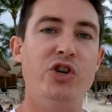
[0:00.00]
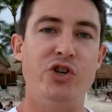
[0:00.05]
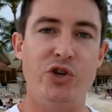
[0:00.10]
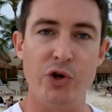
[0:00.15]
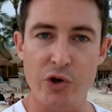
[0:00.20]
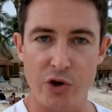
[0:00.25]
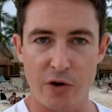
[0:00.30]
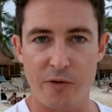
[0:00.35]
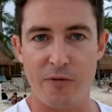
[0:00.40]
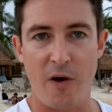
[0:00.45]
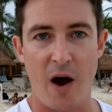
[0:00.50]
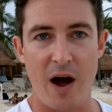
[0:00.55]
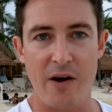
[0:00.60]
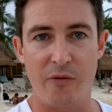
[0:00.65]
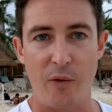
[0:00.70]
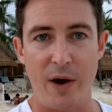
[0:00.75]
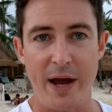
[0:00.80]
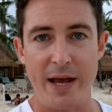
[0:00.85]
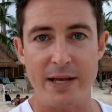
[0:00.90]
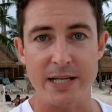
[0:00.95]
do your
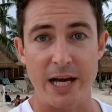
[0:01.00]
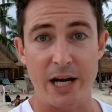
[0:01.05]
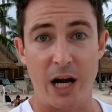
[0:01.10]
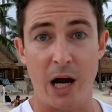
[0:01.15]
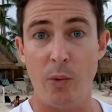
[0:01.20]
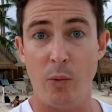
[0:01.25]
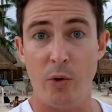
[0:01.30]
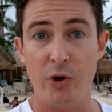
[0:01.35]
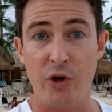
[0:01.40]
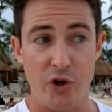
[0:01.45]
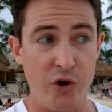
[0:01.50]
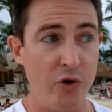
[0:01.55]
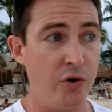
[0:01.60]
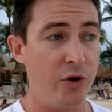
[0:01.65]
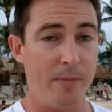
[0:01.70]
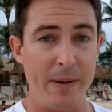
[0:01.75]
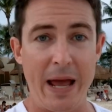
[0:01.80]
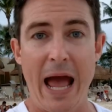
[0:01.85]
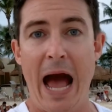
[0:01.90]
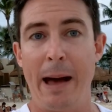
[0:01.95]
5 weeks, and I want you
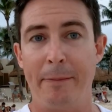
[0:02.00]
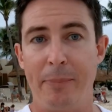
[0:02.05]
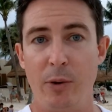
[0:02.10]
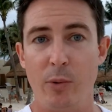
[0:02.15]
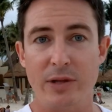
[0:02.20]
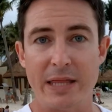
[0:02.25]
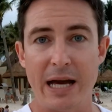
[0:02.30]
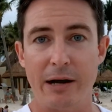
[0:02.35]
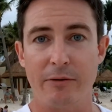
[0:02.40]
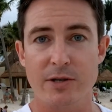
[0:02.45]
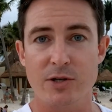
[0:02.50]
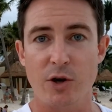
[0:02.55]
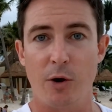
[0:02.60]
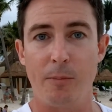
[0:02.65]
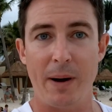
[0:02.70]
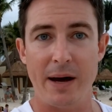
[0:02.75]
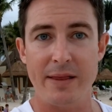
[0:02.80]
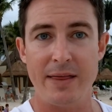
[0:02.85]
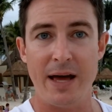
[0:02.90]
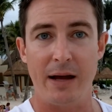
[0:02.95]
to be happy with that
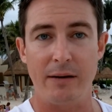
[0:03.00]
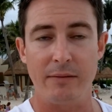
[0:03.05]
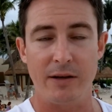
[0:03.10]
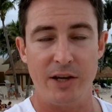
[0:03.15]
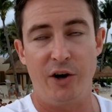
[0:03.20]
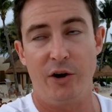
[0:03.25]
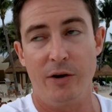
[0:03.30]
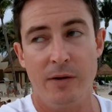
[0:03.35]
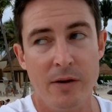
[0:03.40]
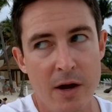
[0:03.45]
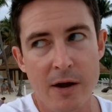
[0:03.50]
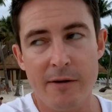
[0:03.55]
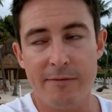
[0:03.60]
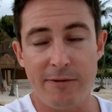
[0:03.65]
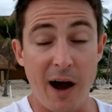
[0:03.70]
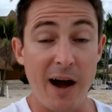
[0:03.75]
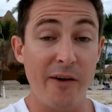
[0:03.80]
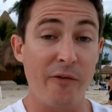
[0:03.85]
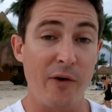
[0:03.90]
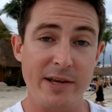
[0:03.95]
result by then. You know,
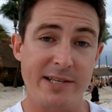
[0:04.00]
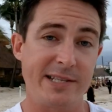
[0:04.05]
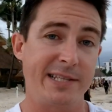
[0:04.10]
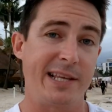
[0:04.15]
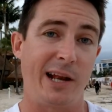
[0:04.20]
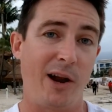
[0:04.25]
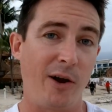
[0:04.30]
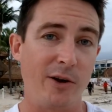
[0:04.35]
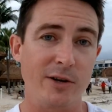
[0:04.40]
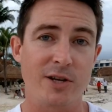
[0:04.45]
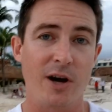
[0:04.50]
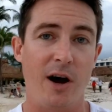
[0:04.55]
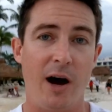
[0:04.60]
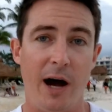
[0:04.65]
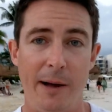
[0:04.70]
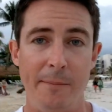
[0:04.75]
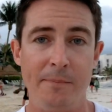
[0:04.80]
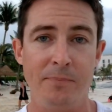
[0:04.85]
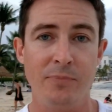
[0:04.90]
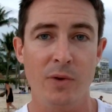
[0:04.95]
5 weeks is a long
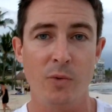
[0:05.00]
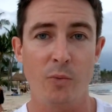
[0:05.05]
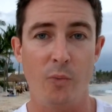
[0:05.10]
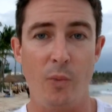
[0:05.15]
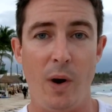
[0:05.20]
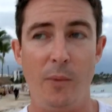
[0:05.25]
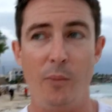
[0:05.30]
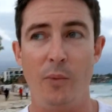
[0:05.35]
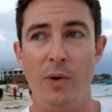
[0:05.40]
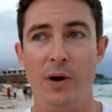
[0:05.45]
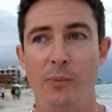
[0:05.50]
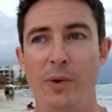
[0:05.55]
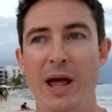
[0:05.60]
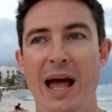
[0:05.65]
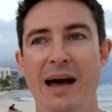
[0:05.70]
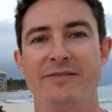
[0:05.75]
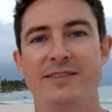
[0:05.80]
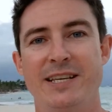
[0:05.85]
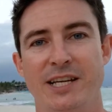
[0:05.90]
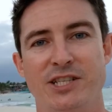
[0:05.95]
time. And when we
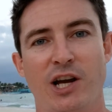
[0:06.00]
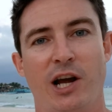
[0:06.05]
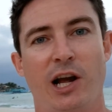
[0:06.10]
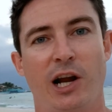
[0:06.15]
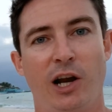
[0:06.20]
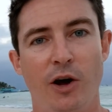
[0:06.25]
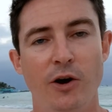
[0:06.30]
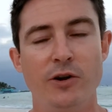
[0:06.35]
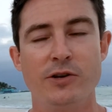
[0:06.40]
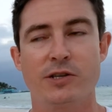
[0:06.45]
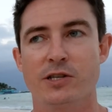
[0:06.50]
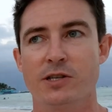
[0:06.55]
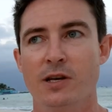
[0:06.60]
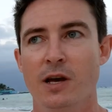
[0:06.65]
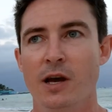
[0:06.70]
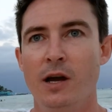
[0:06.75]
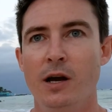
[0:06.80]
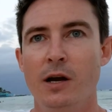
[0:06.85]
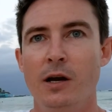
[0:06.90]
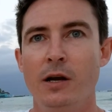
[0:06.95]
have such a close
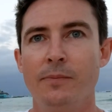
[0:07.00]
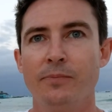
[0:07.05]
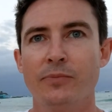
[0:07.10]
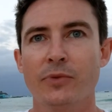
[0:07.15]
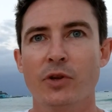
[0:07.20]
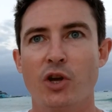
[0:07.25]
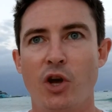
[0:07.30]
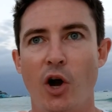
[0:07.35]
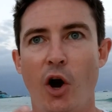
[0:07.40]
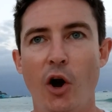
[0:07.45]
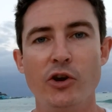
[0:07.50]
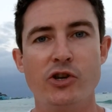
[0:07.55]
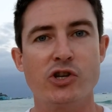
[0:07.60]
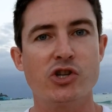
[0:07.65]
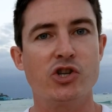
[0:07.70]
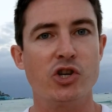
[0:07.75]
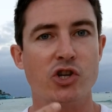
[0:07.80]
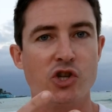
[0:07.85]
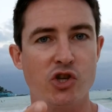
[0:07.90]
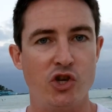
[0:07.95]
coach
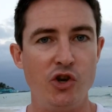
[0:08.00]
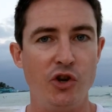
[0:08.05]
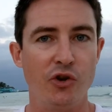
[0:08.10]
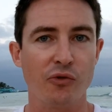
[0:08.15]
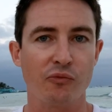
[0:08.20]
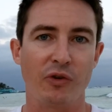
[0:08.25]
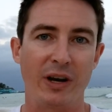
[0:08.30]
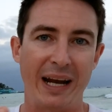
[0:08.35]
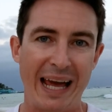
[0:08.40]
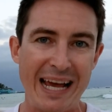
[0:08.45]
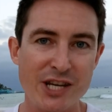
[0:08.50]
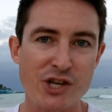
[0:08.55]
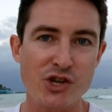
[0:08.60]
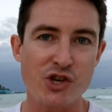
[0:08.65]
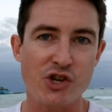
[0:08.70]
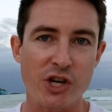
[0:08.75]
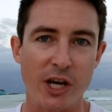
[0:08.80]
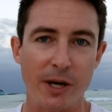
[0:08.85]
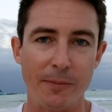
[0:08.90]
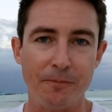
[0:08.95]
to student
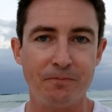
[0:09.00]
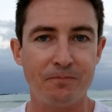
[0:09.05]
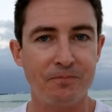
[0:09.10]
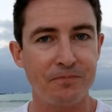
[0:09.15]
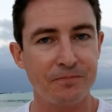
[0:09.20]
relationship,